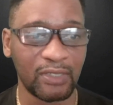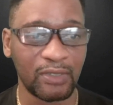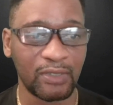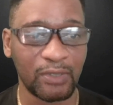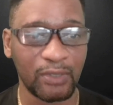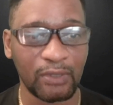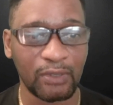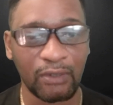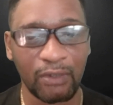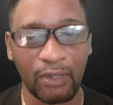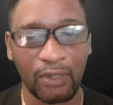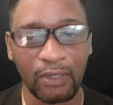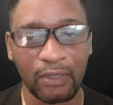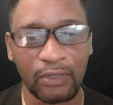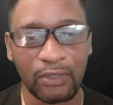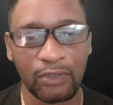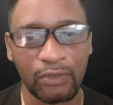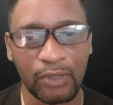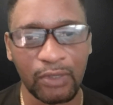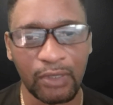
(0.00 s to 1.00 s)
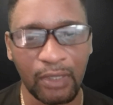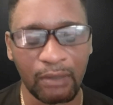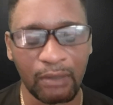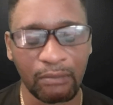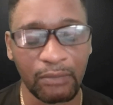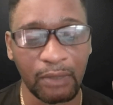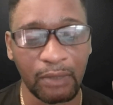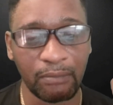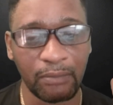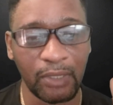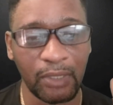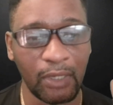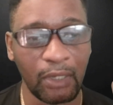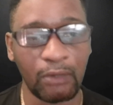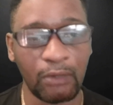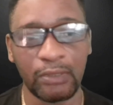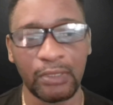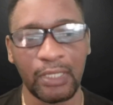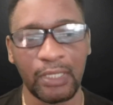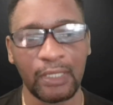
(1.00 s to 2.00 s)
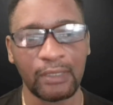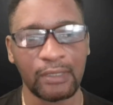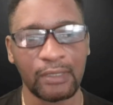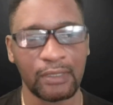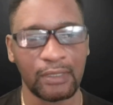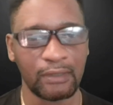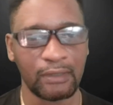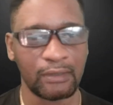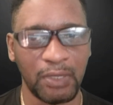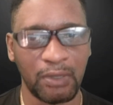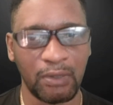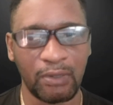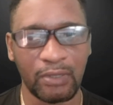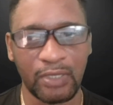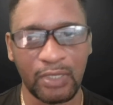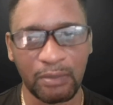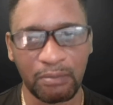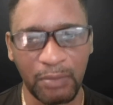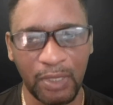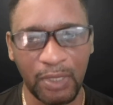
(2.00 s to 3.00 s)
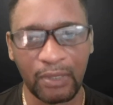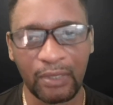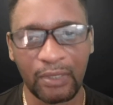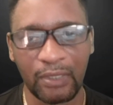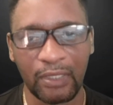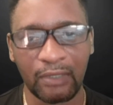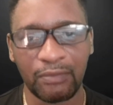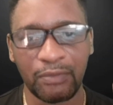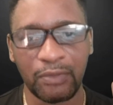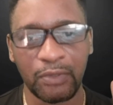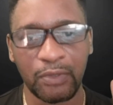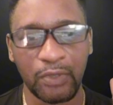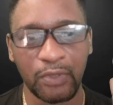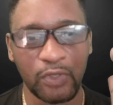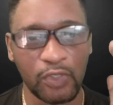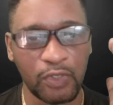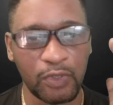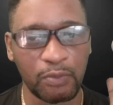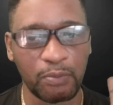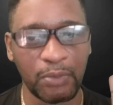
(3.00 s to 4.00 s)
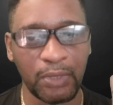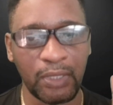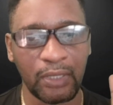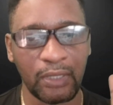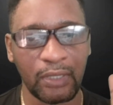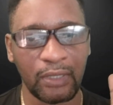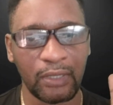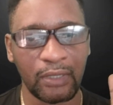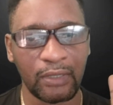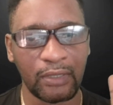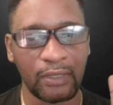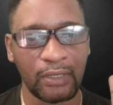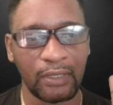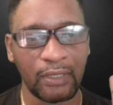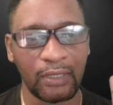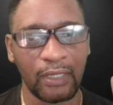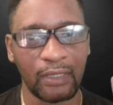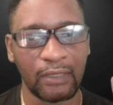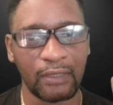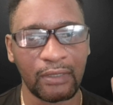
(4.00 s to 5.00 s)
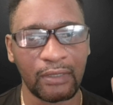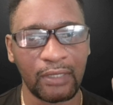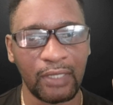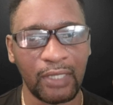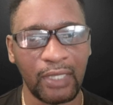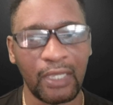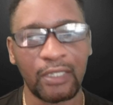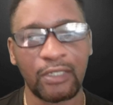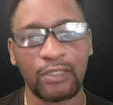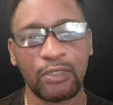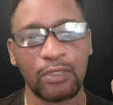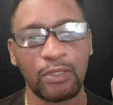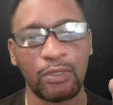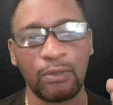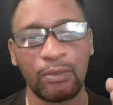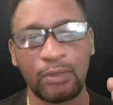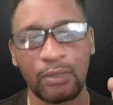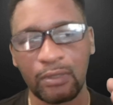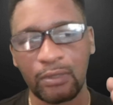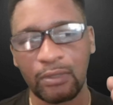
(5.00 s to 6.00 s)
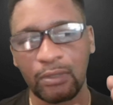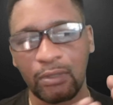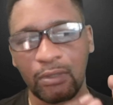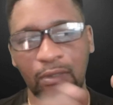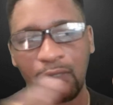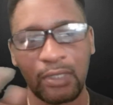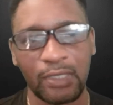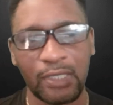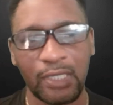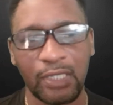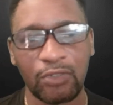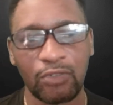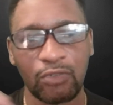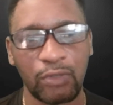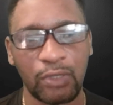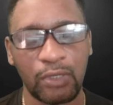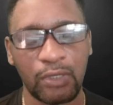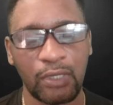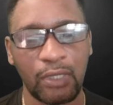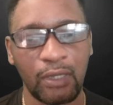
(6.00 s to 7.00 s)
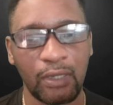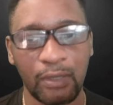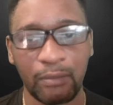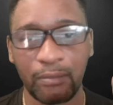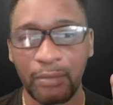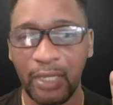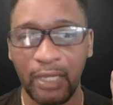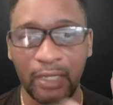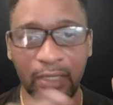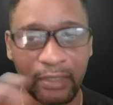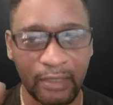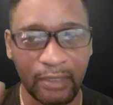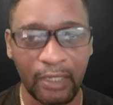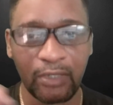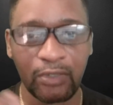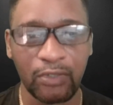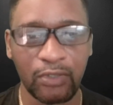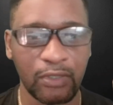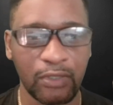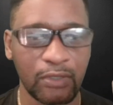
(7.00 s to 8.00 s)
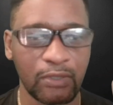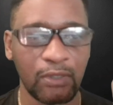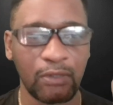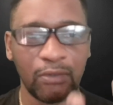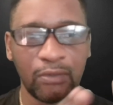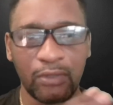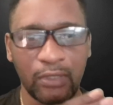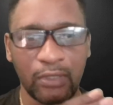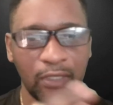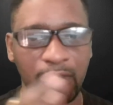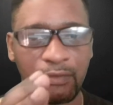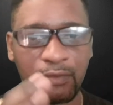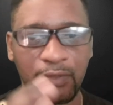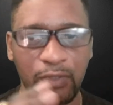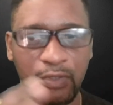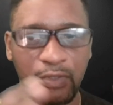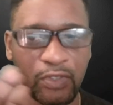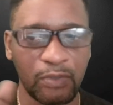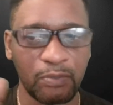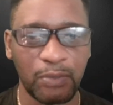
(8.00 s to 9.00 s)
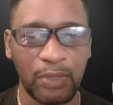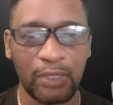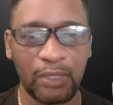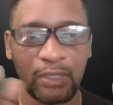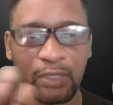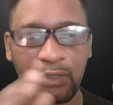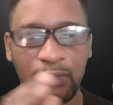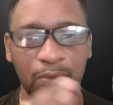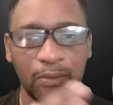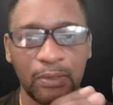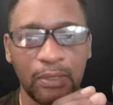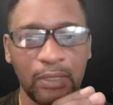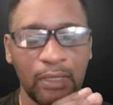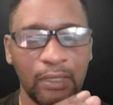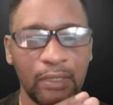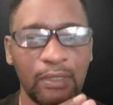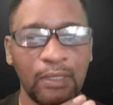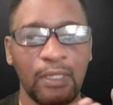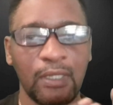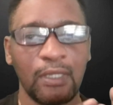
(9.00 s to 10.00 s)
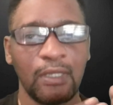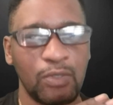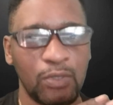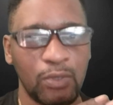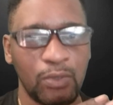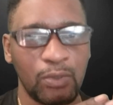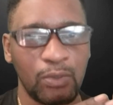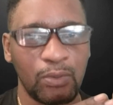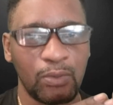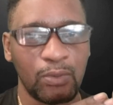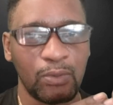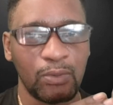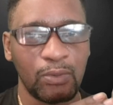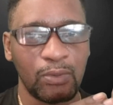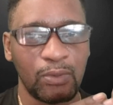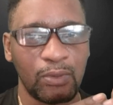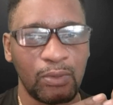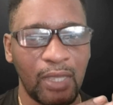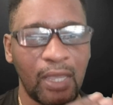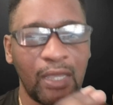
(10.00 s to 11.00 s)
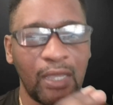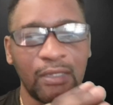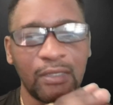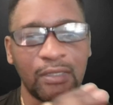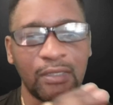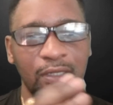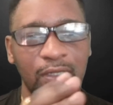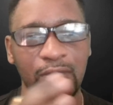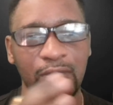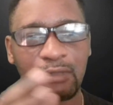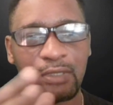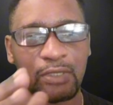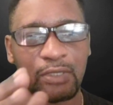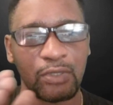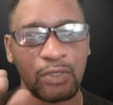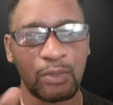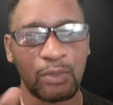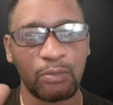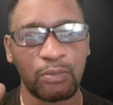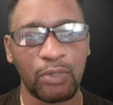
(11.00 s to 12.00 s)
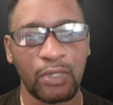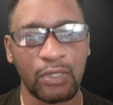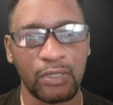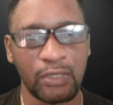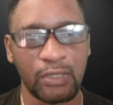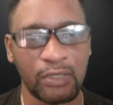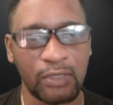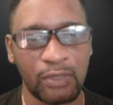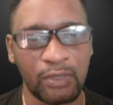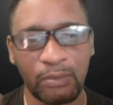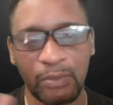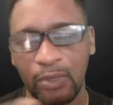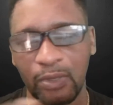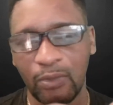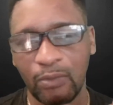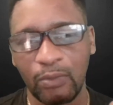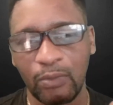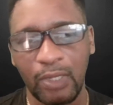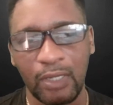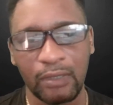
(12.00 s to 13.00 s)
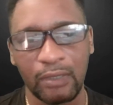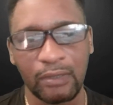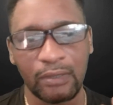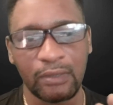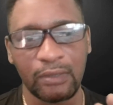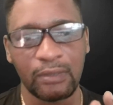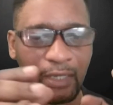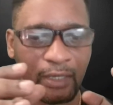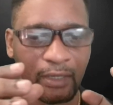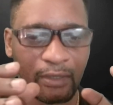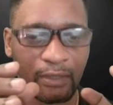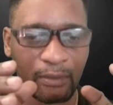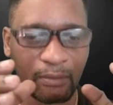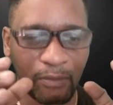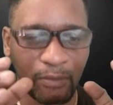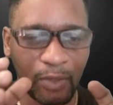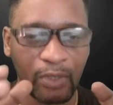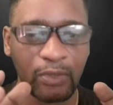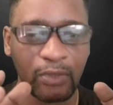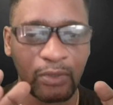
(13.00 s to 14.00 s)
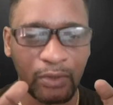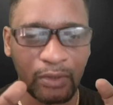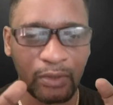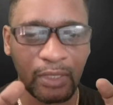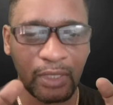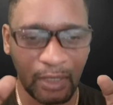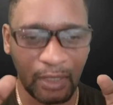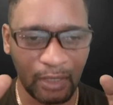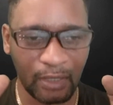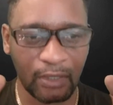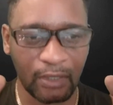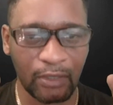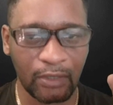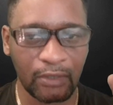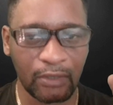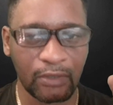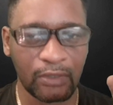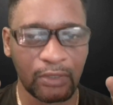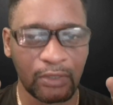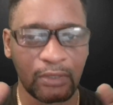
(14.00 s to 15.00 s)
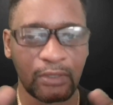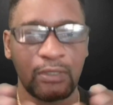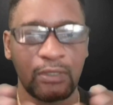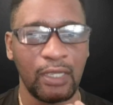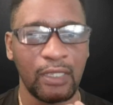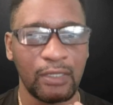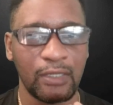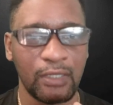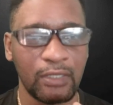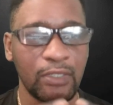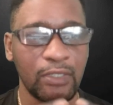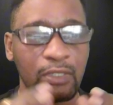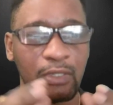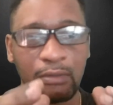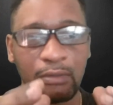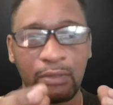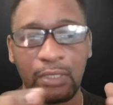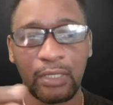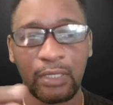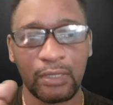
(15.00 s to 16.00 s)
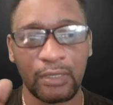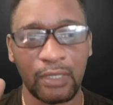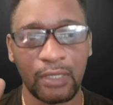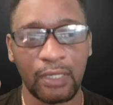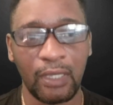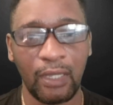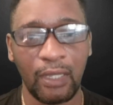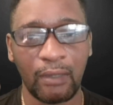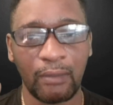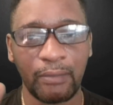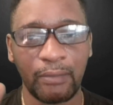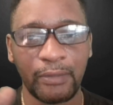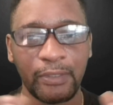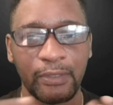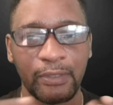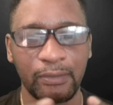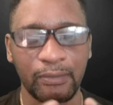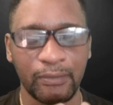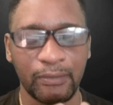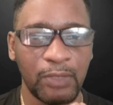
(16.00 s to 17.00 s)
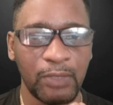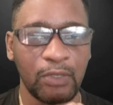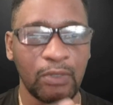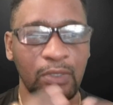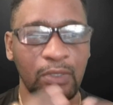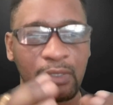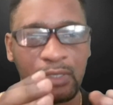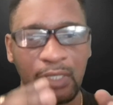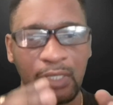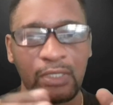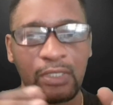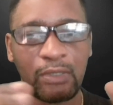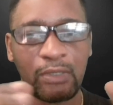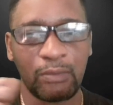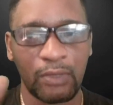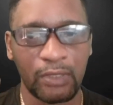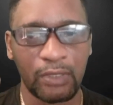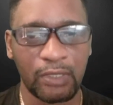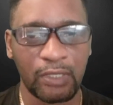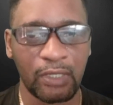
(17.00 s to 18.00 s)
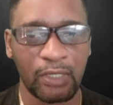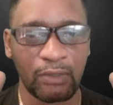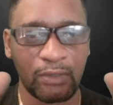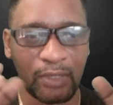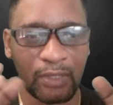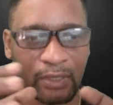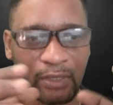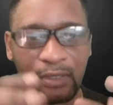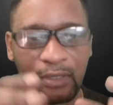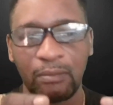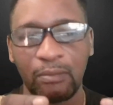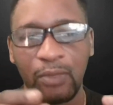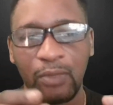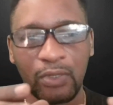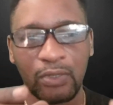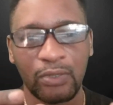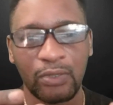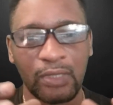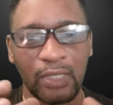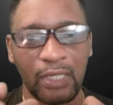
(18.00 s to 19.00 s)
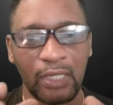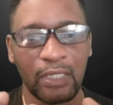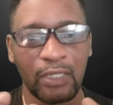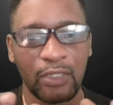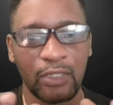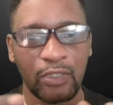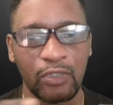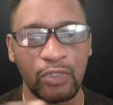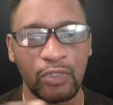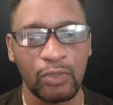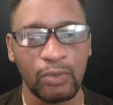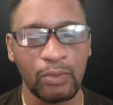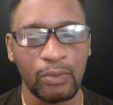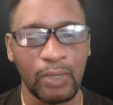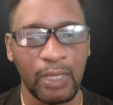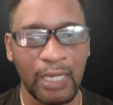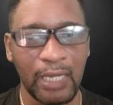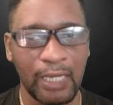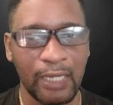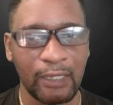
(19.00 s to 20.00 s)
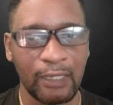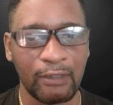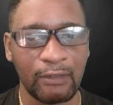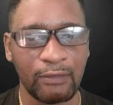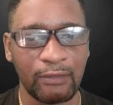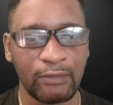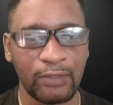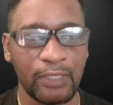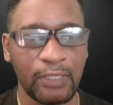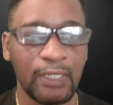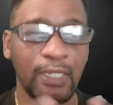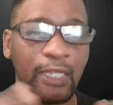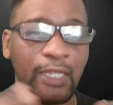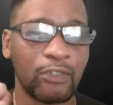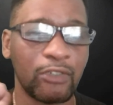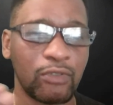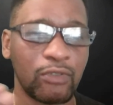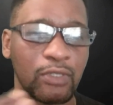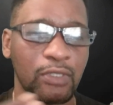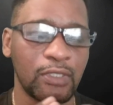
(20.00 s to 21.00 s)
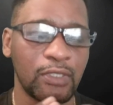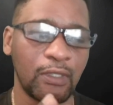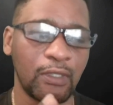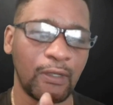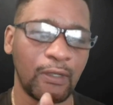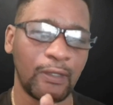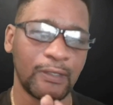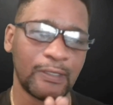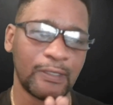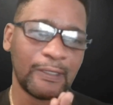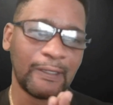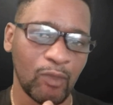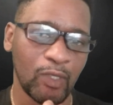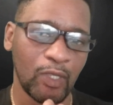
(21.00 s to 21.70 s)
thing to cut the tree down, may be outdated because it may not give you the speed in executing to cut that tree down. And by extension, it's not going to give you the speed that you need to accelerate your process to build wealth. In the modern age, and this is how data helps, because data will tell you that in a modern age, you have electric saws.